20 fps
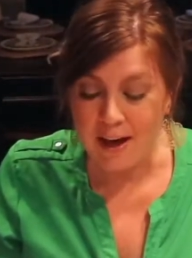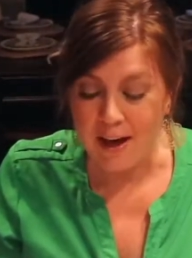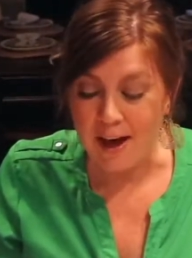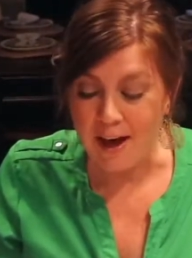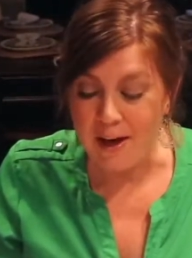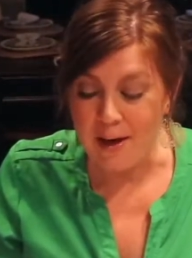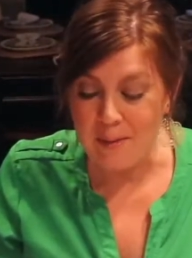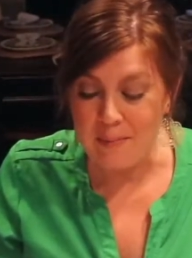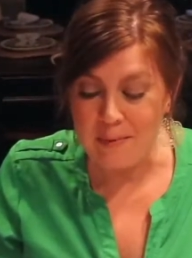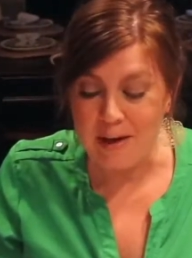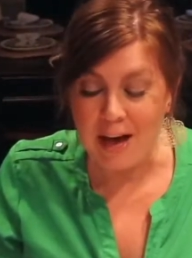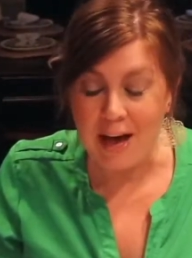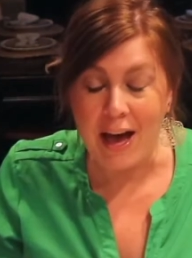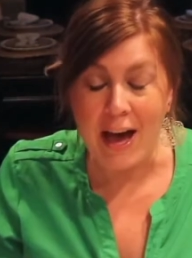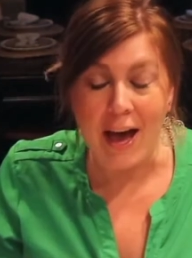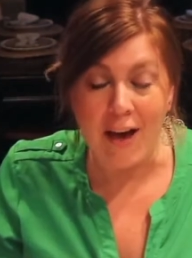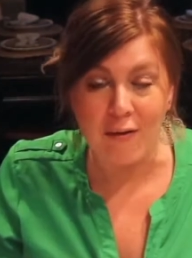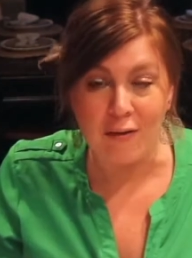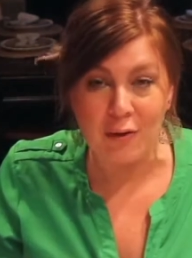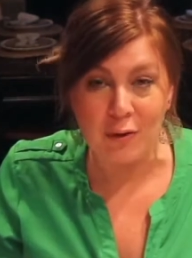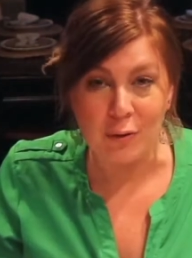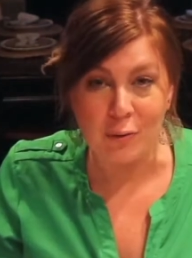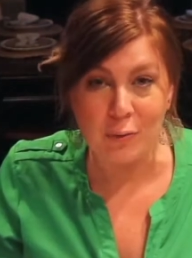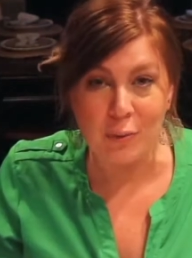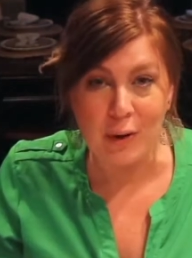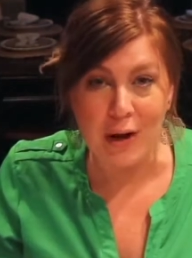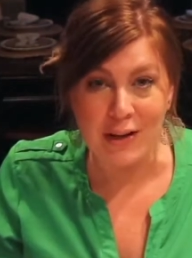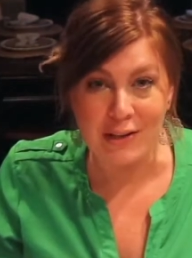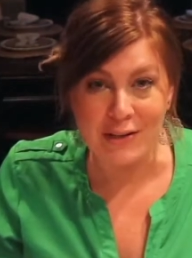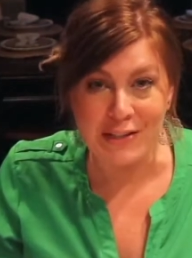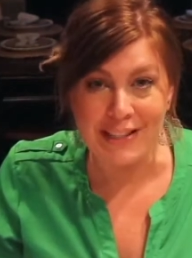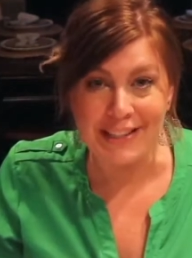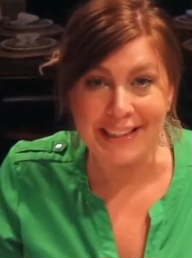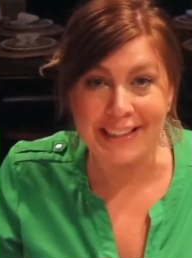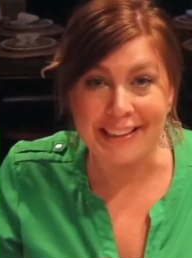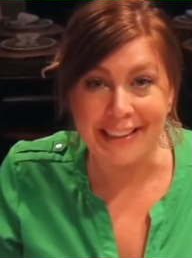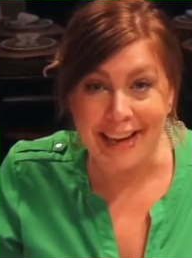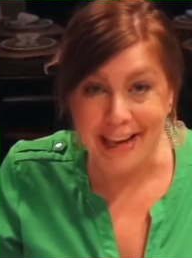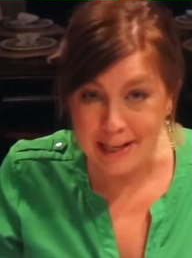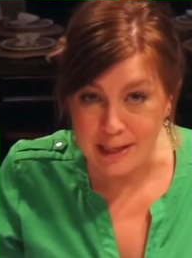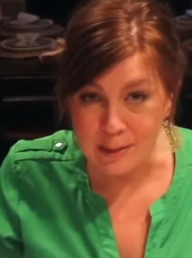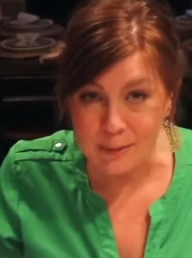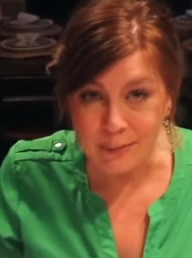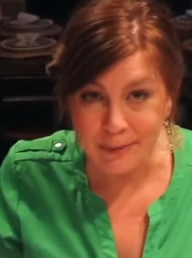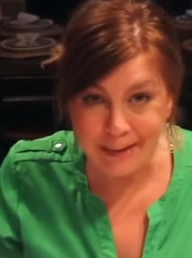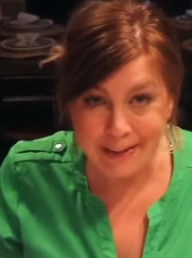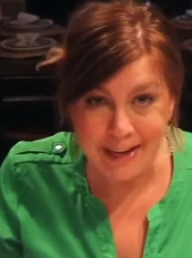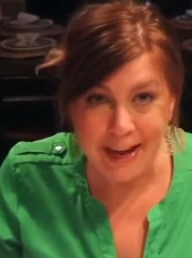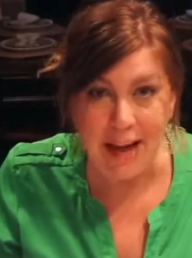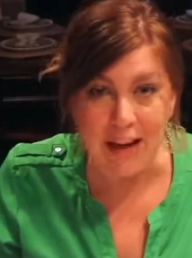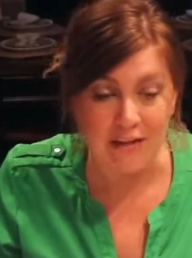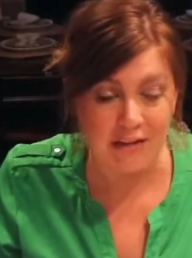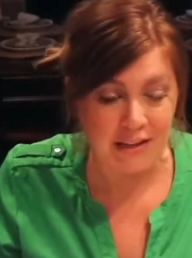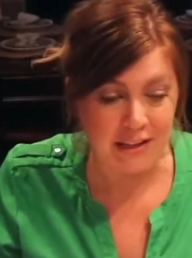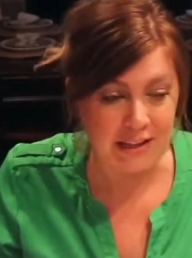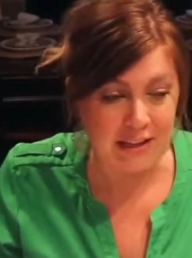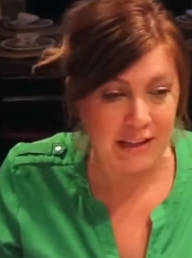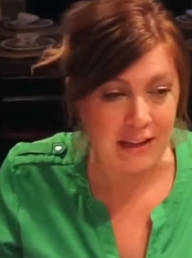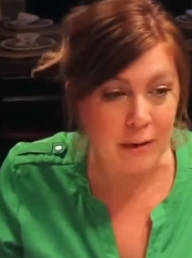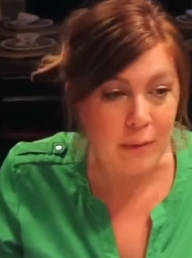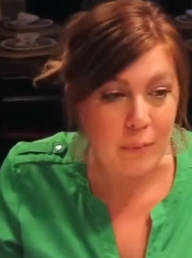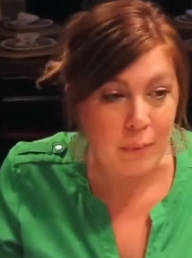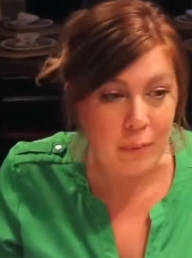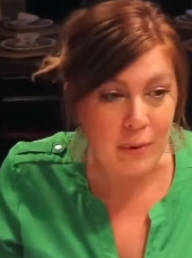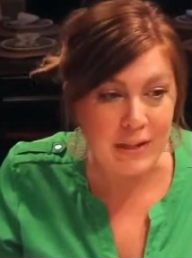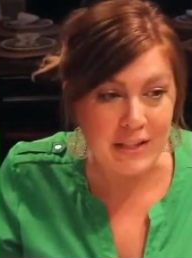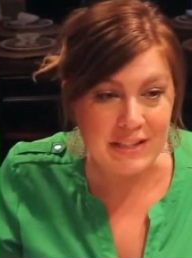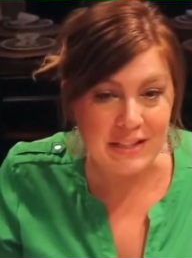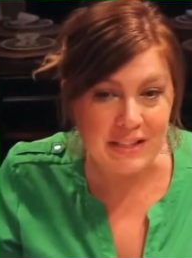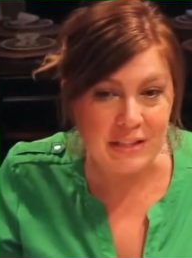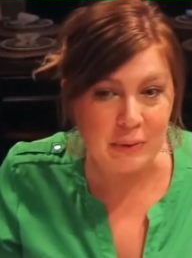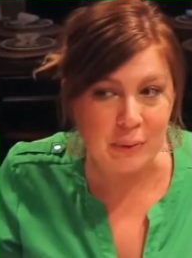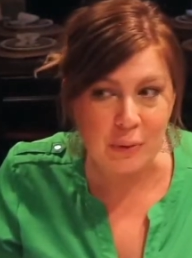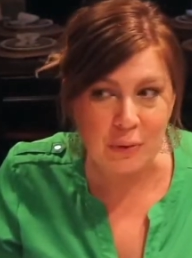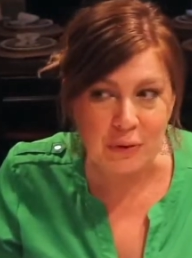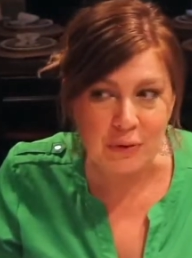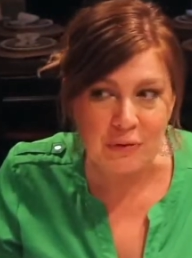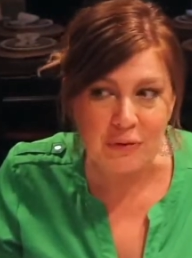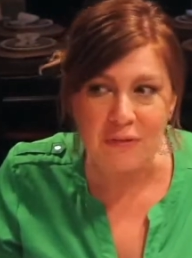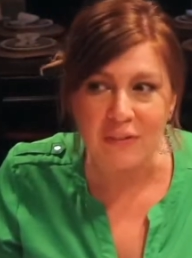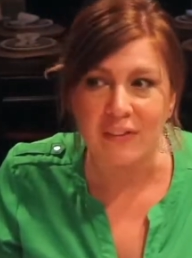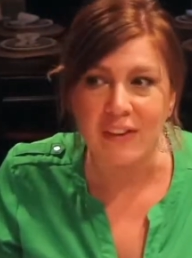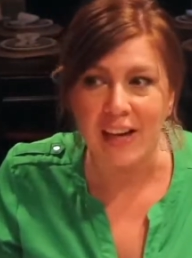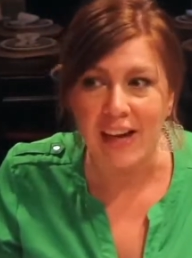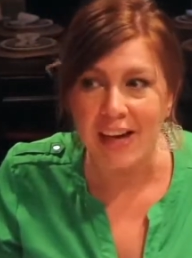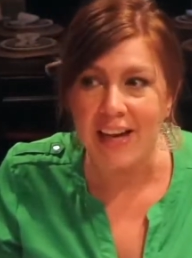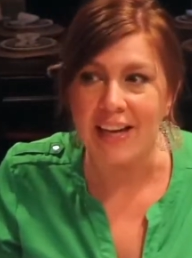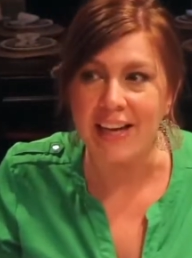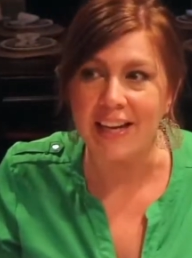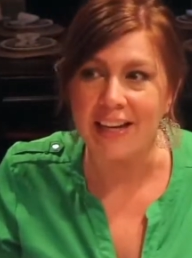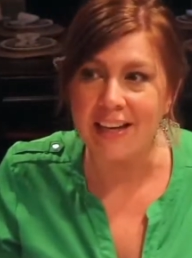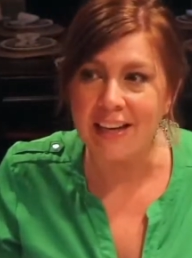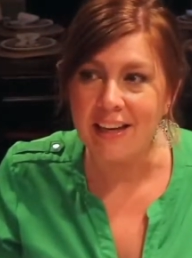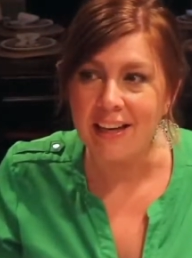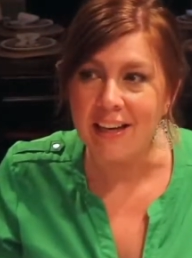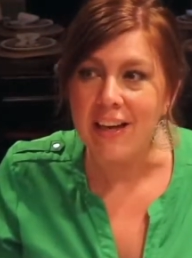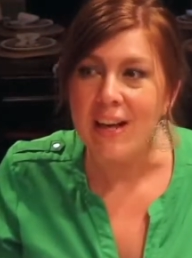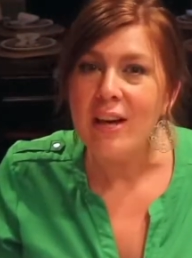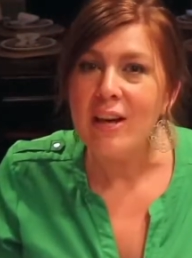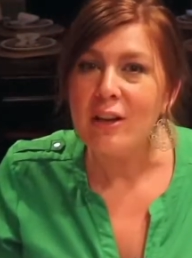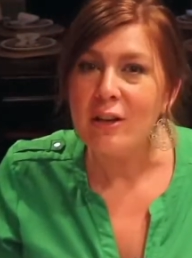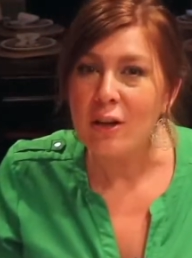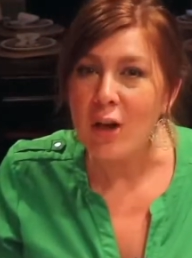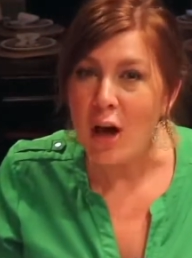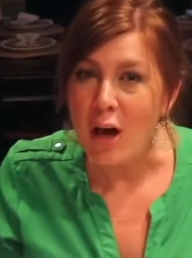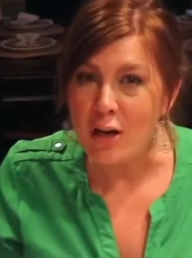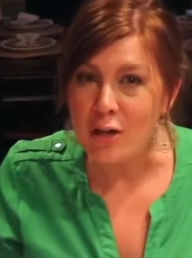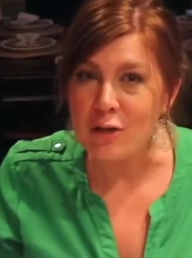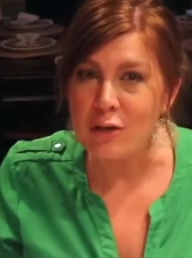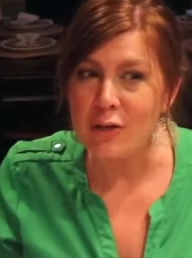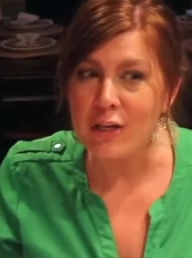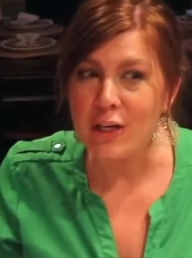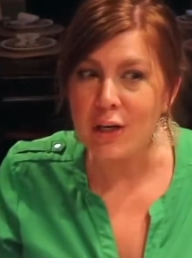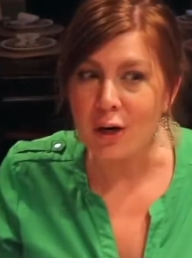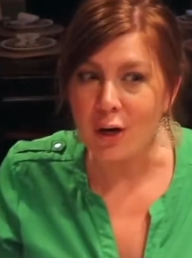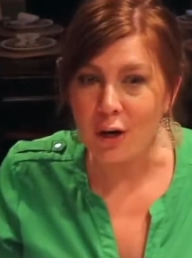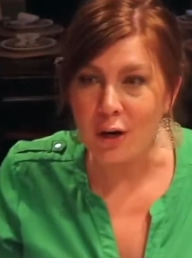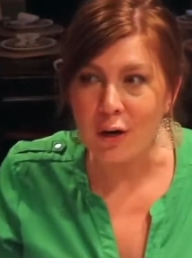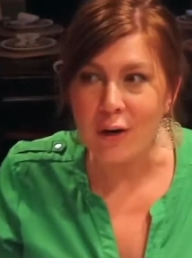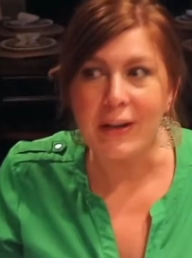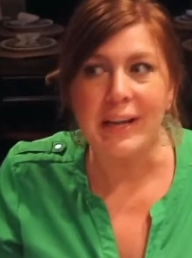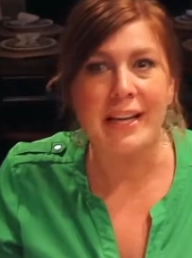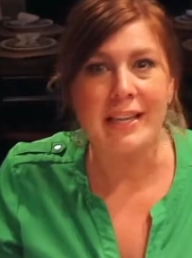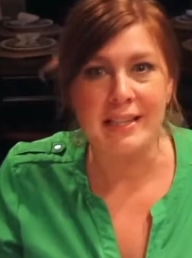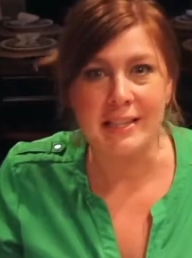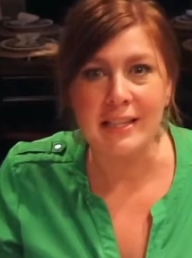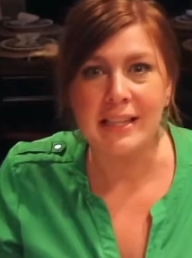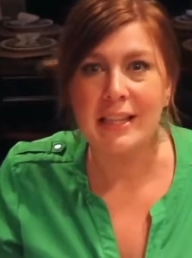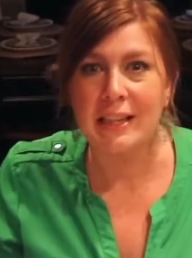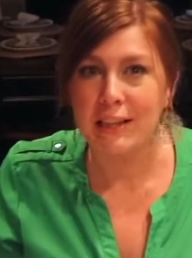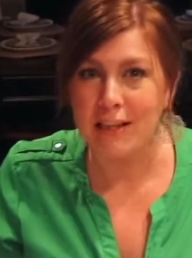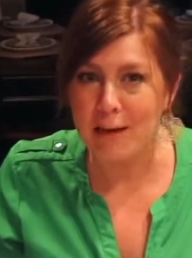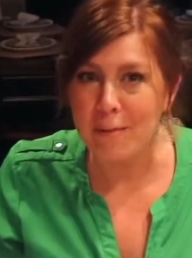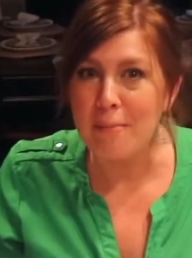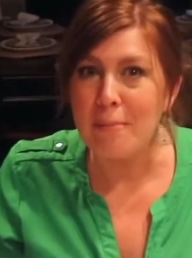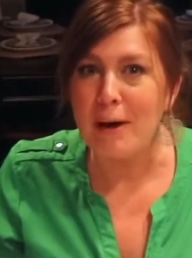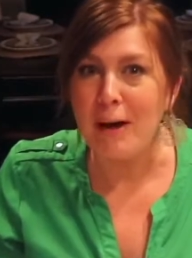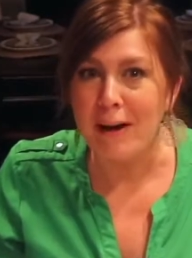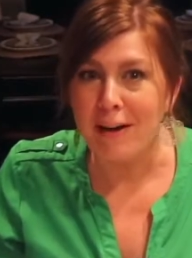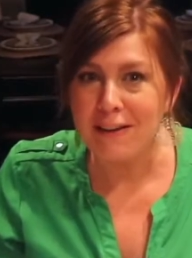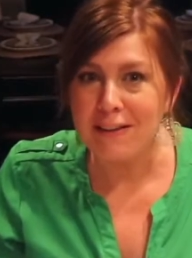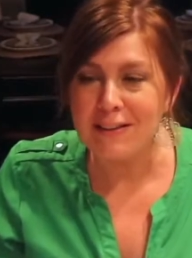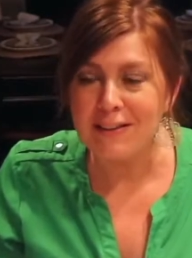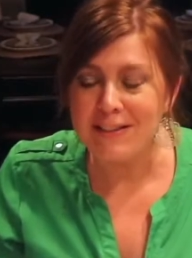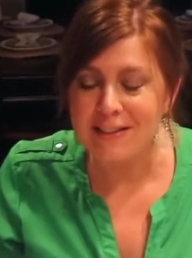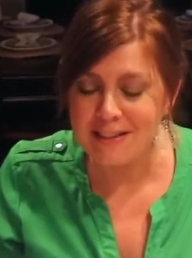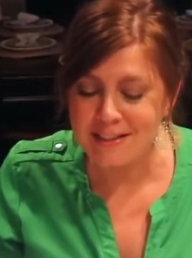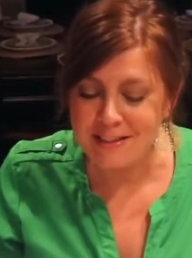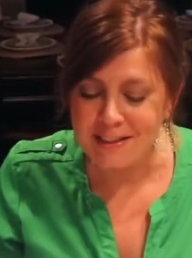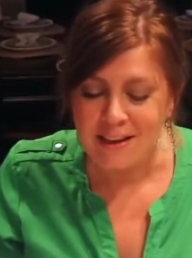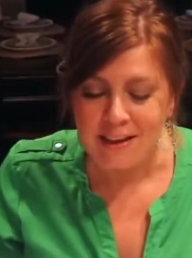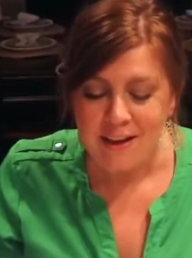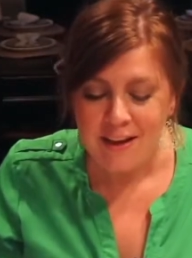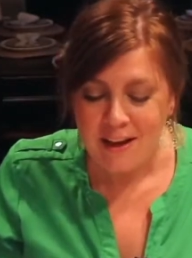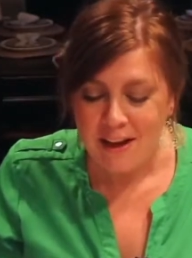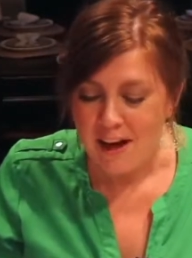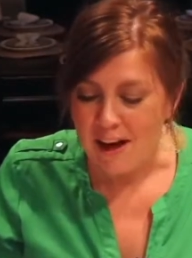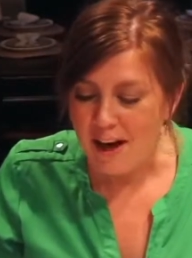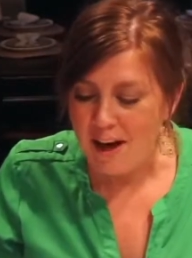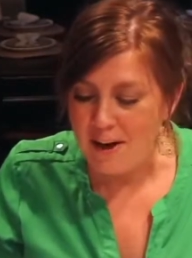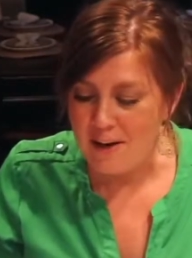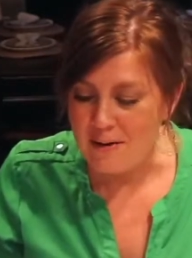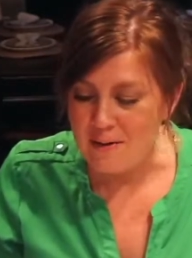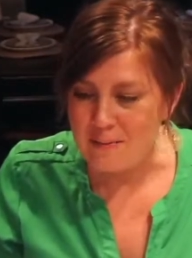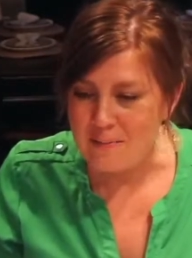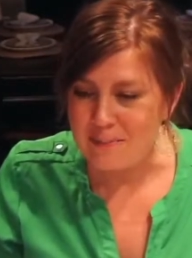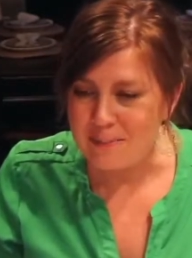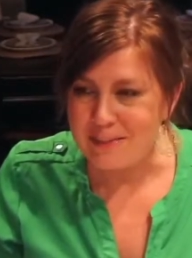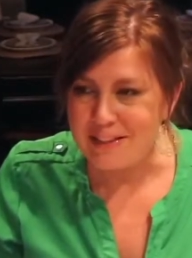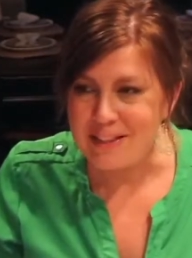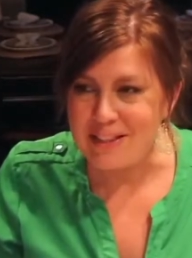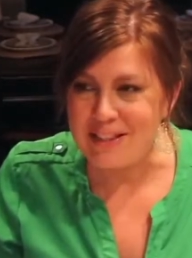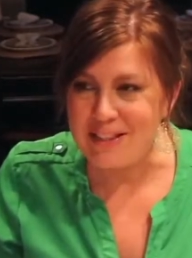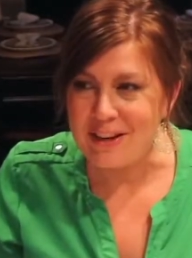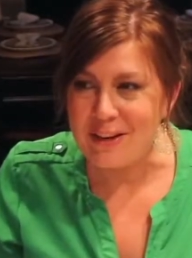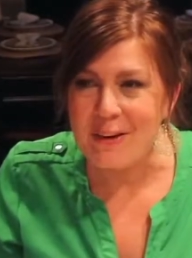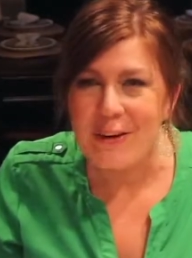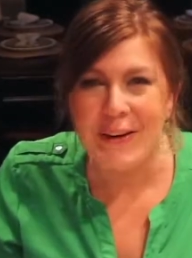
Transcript: After watching the last one, I think it was sort of like Country Girl Gets a Glam box. So